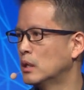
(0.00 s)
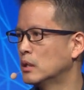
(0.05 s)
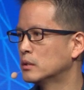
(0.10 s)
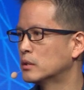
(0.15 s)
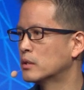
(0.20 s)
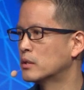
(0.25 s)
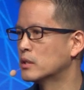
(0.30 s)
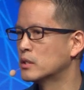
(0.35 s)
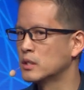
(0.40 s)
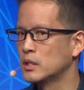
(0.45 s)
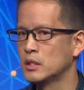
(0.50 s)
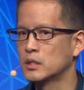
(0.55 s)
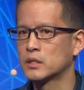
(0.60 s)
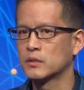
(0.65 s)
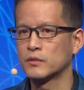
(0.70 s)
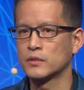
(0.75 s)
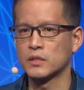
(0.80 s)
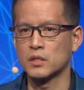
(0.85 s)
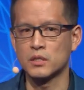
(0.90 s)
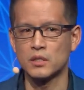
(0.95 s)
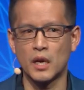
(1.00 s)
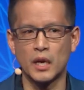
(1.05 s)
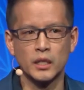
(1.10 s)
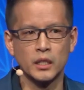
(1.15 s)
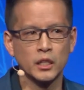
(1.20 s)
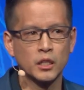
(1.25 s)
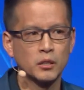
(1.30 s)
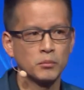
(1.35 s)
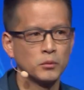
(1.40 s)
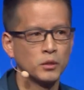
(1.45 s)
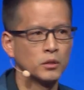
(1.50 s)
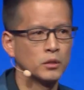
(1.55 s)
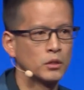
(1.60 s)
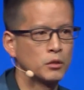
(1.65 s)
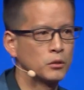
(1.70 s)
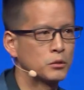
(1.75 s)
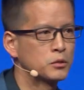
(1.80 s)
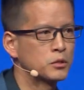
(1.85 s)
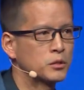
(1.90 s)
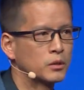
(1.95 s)
to the needs of a society or community,
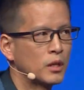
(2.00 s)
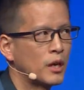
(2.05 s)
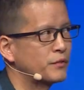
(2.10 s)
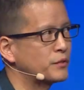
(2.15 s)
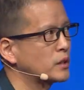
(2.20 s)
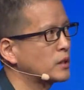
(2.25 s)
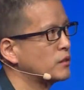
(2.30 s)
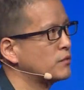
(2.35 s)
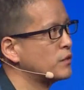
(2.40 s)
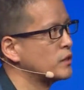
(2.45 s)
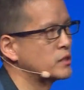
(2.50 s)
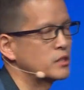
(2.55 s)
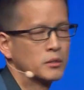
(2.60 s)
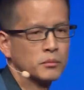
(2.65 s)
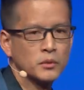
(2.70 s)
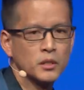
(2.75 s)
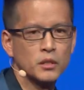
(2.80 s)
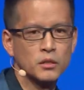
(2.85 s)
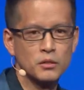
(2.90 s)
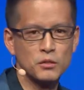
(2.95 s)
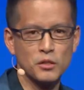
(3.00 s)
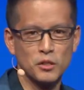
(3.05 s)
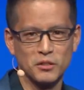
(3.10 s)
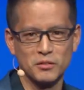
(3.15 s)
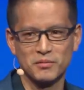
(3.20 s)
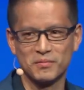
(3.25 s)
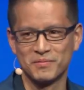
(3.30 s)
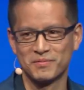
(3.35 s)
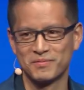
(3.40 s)
you still have to convince them to use it